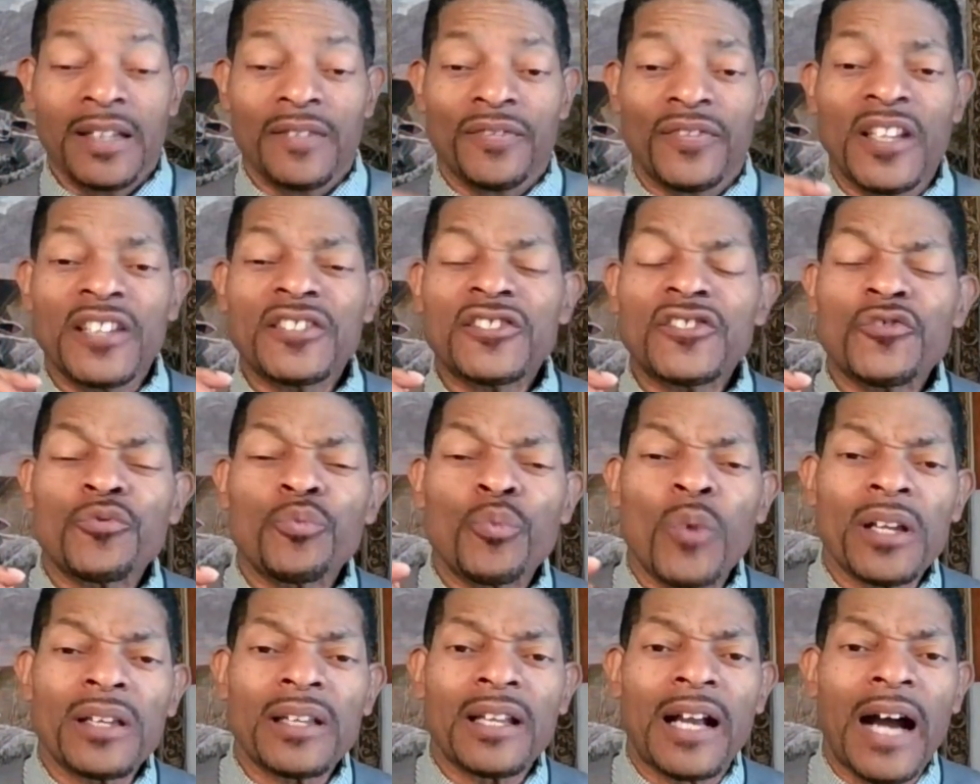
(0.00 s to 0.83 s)
This is
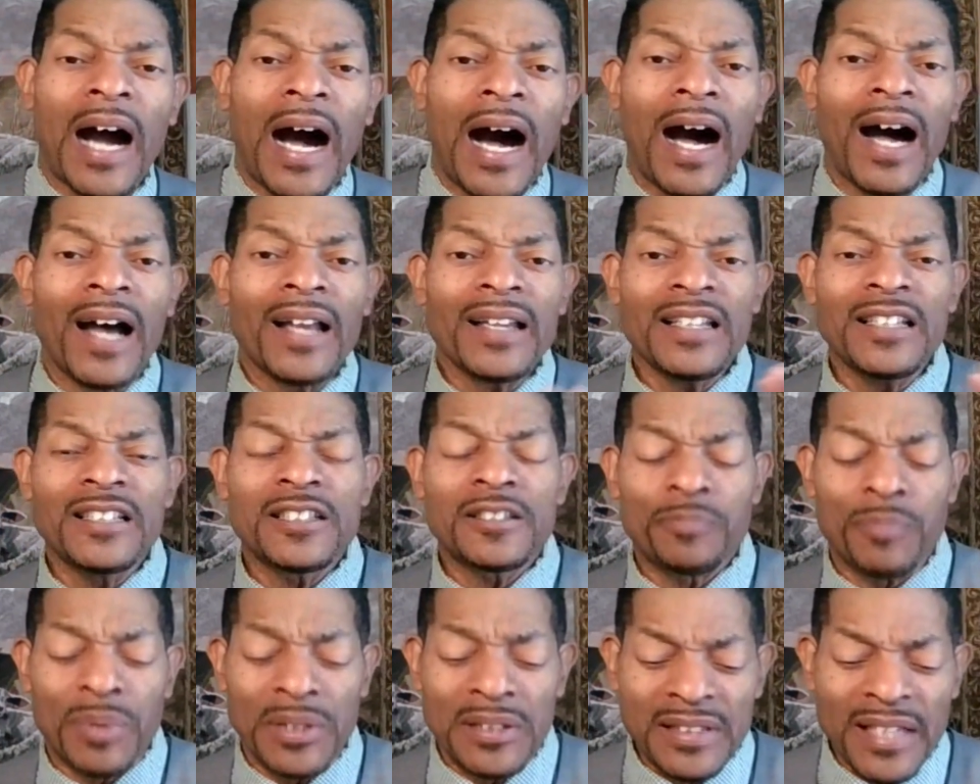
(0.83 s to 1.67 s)
what God is
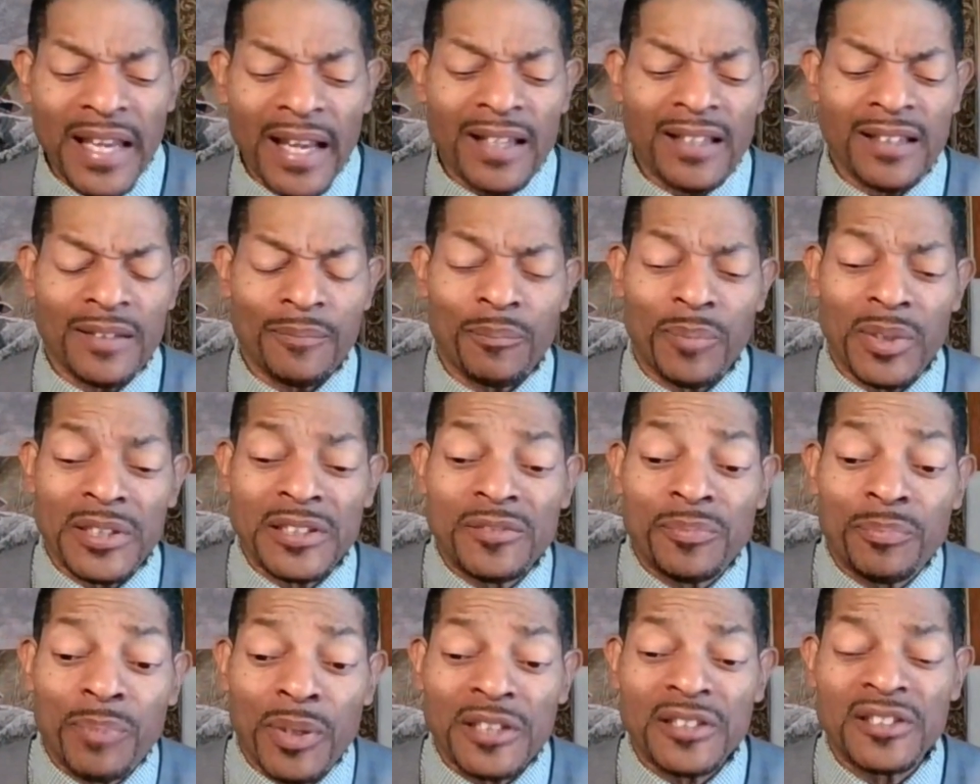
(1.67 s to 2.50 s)
protect, pro
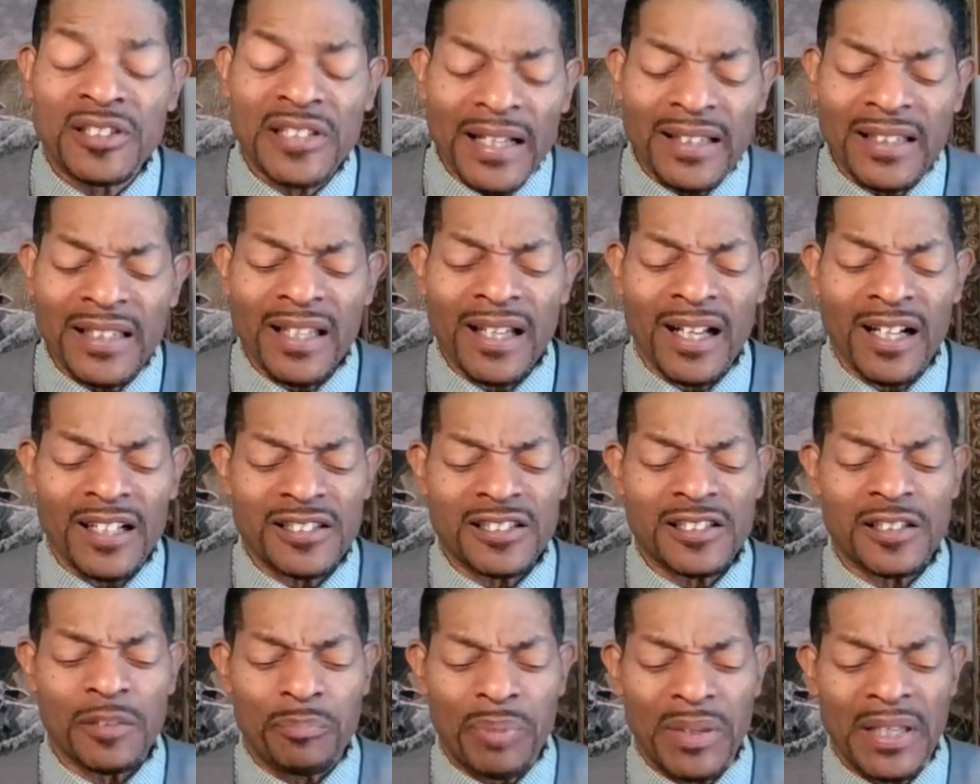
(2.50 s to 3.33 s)
projecting us
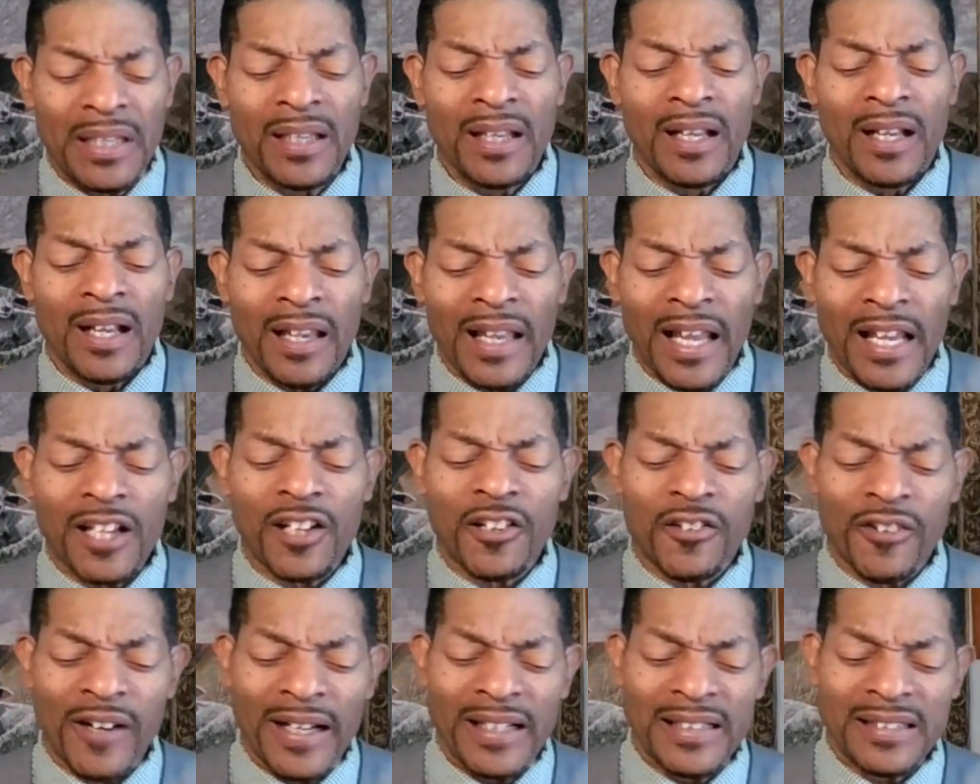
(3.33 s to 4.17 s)
to be like
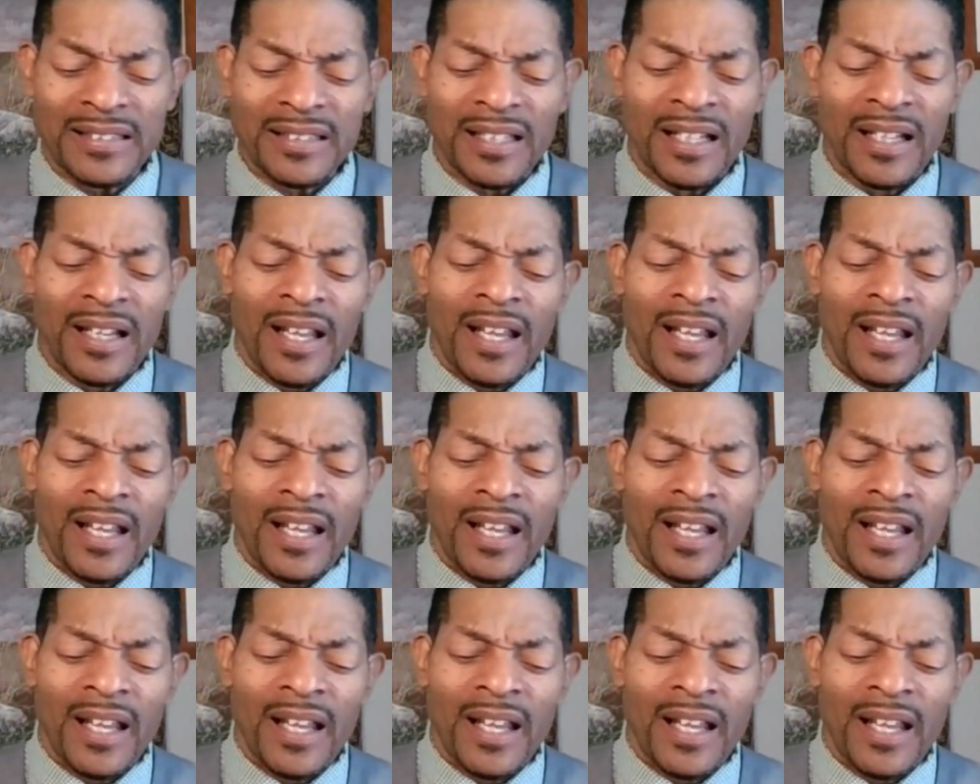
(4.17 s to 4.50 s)
Christ.